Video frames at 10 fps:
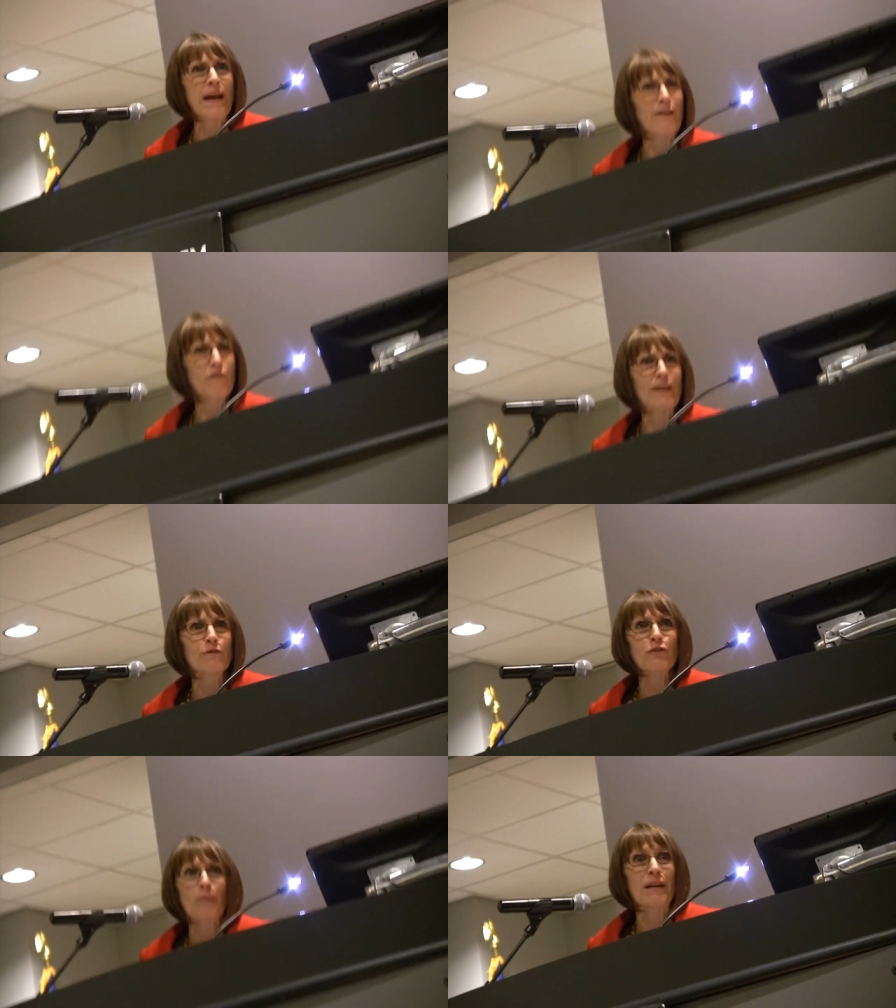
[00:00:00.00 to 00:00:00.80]
benefit
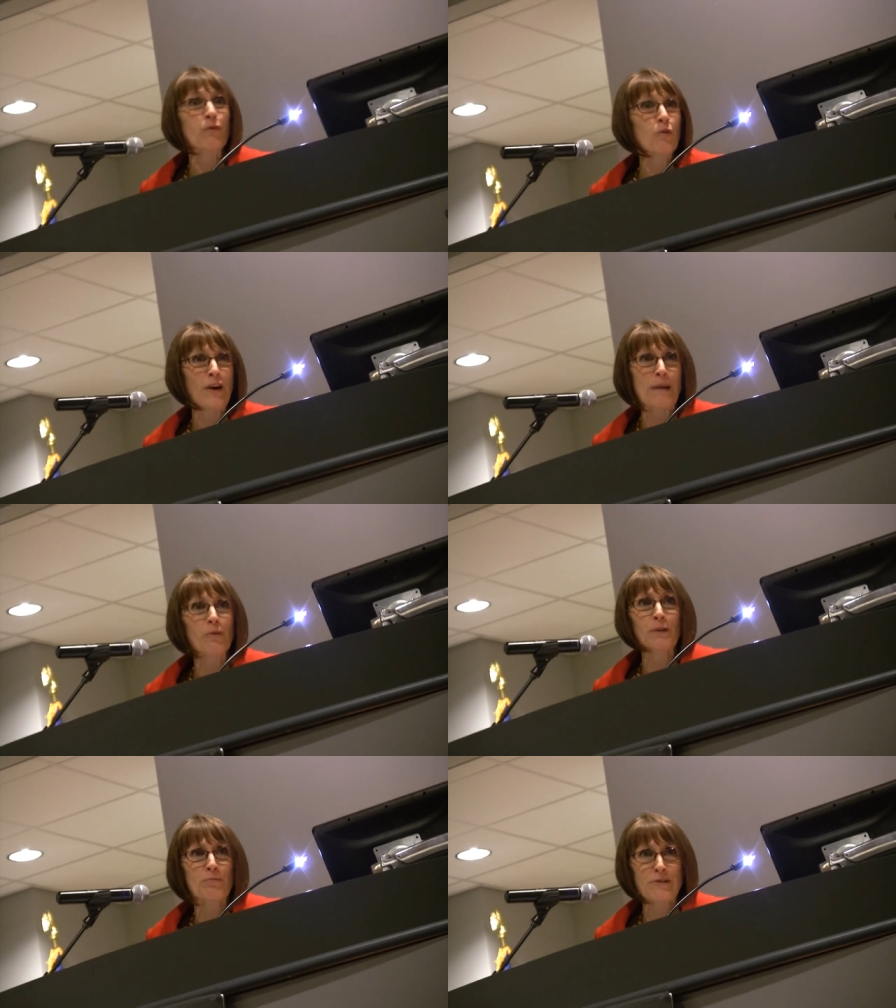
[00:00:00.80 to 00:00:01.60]
from it if we're
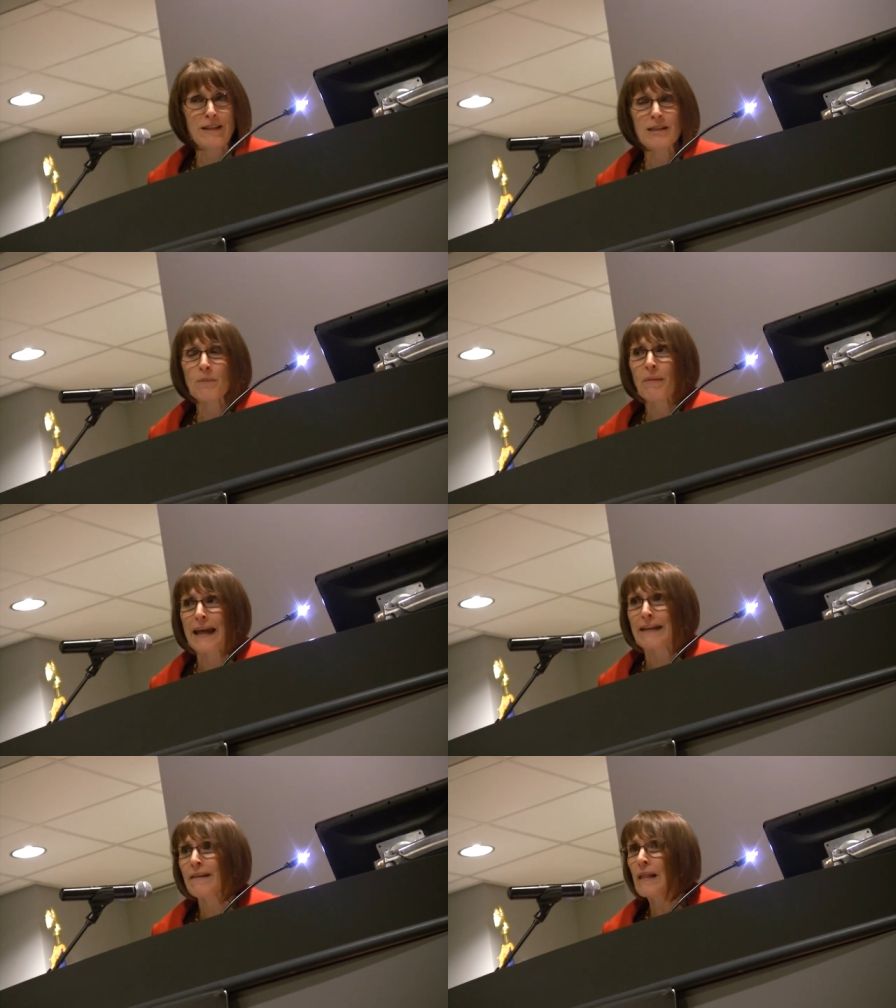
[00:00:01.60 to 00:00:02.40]
able to
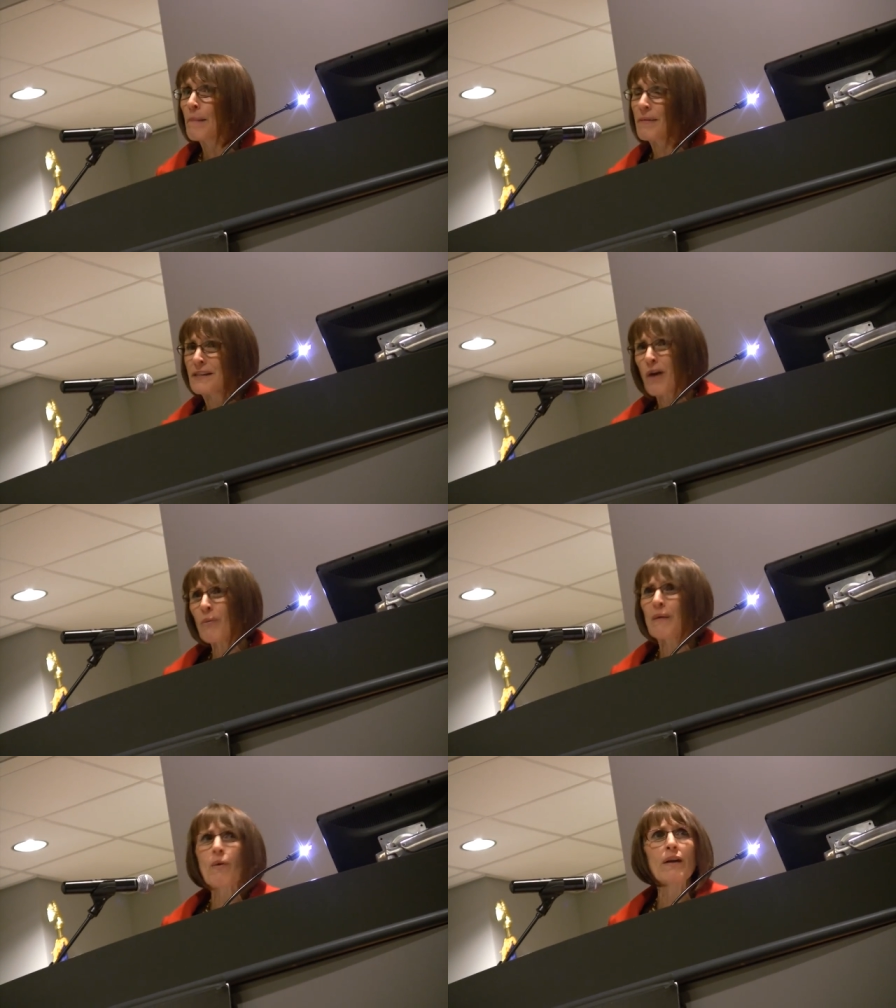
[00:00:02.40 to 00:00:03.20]
participate. But don't
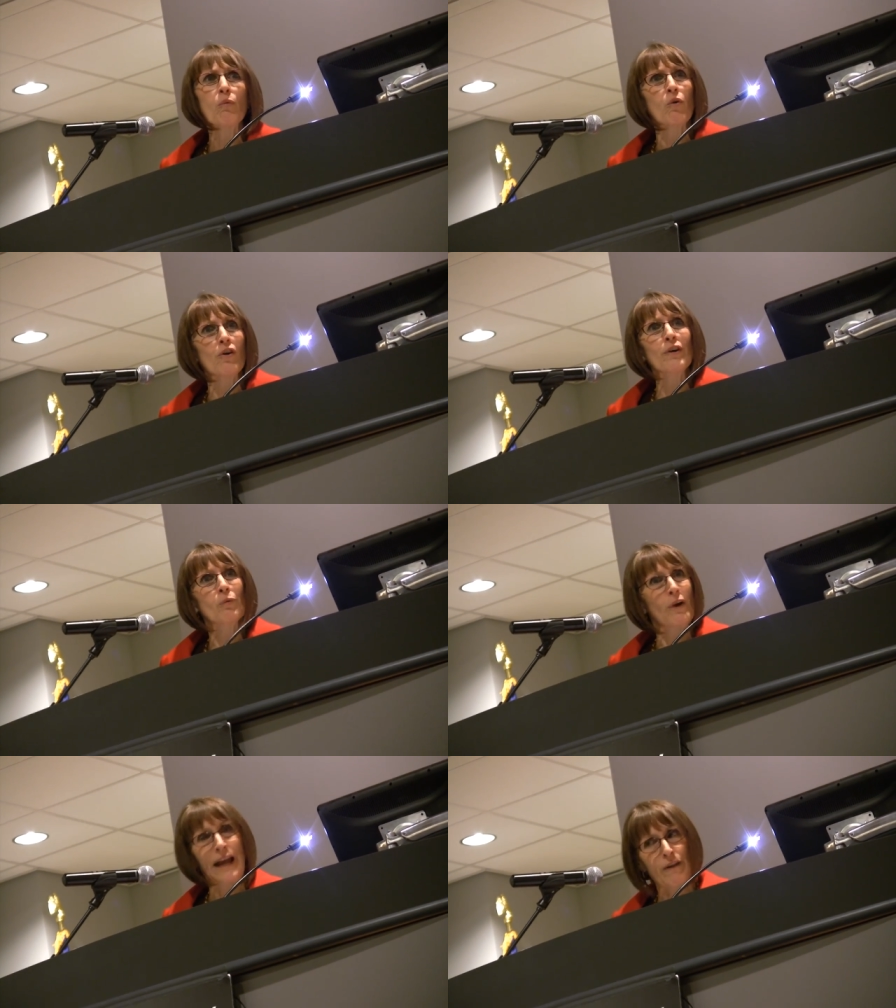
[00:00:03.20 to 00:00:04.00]
we want a
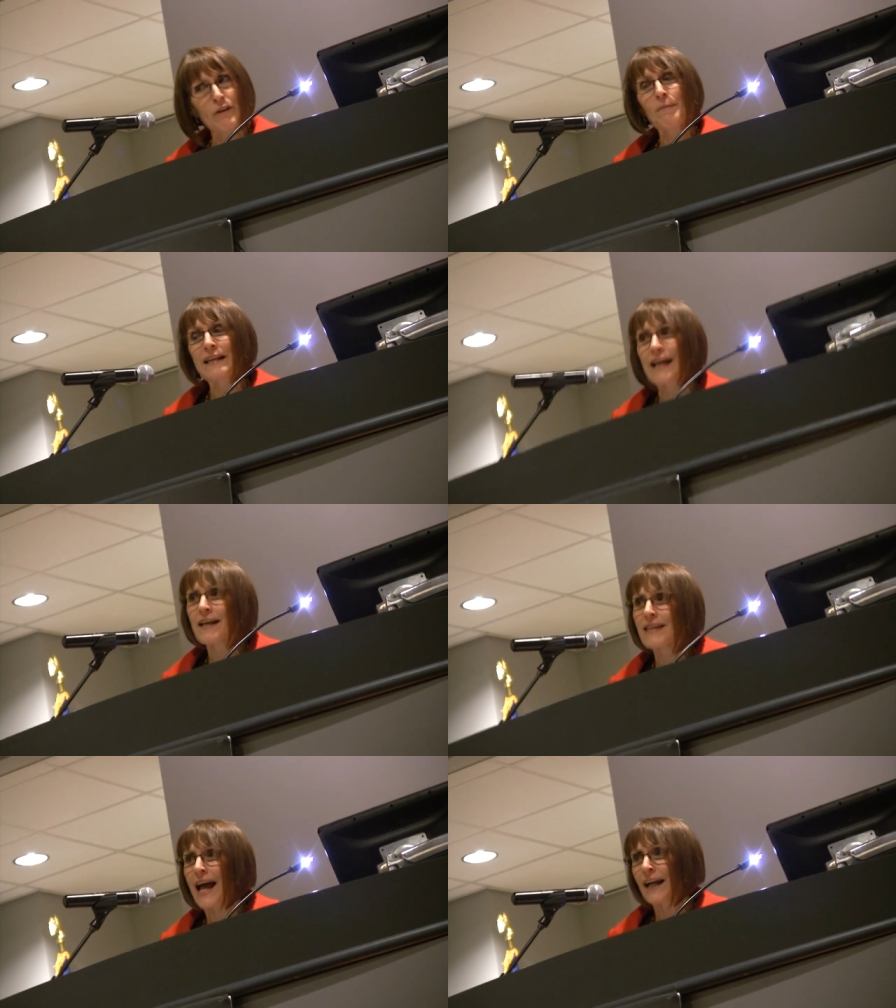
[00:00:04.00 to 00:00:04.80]
world where everybody
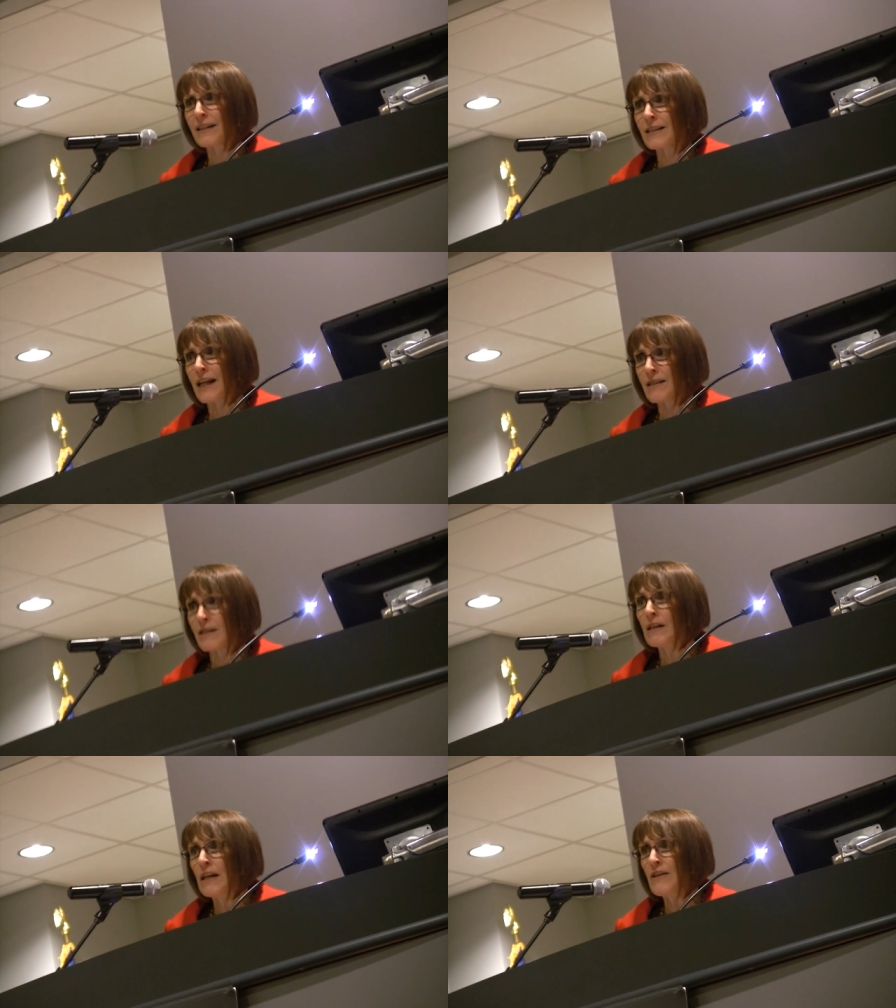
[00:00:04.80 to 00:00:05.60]
has
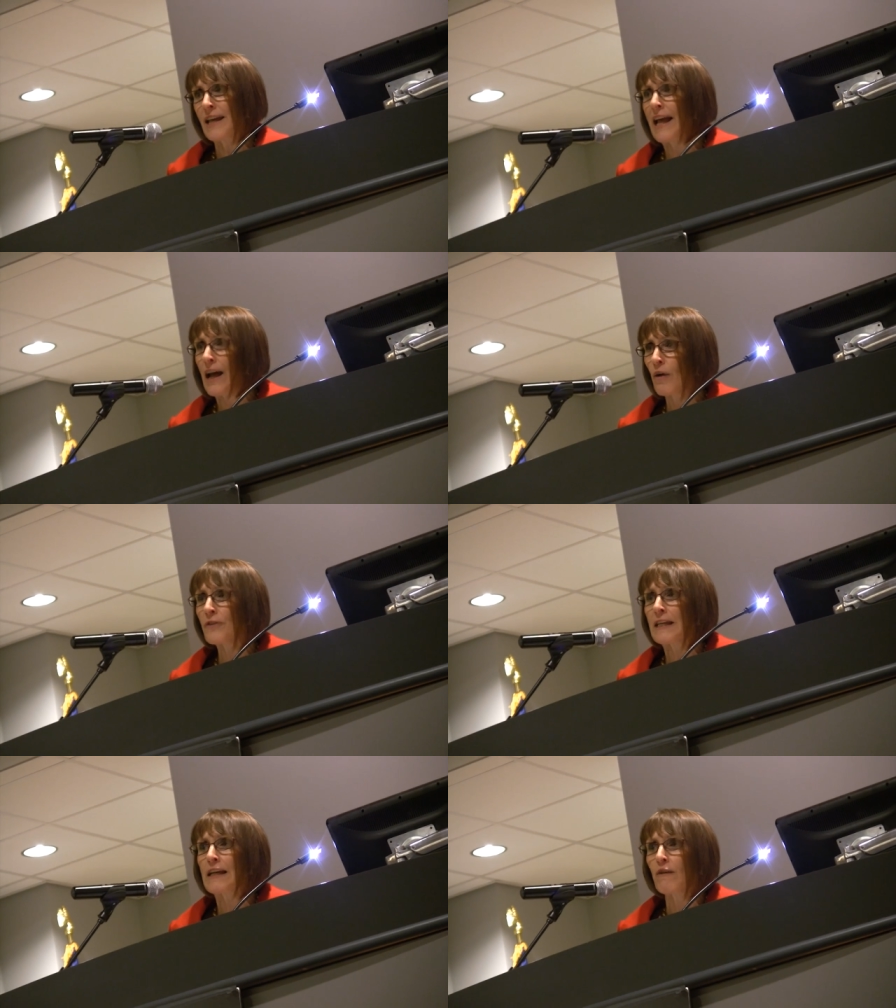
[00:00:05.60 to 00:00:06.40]
access to
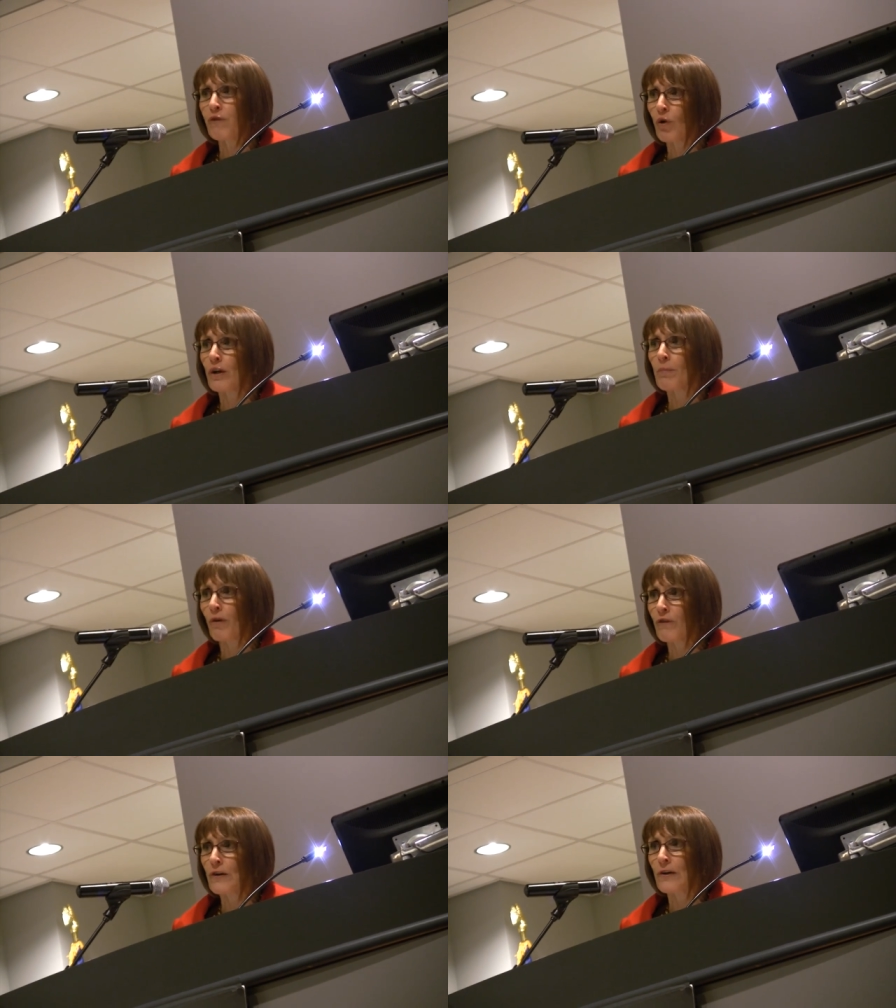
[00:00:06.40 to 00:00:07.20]
healthy and
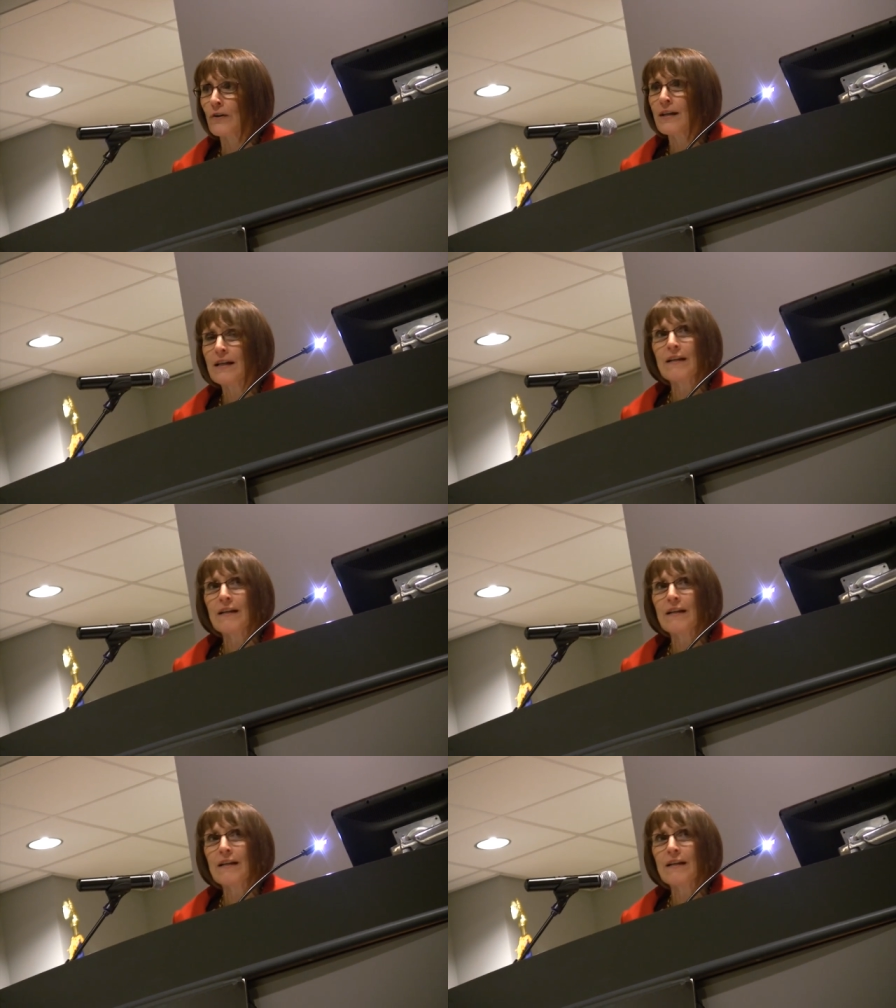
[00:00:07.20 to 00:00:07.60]
affordable food?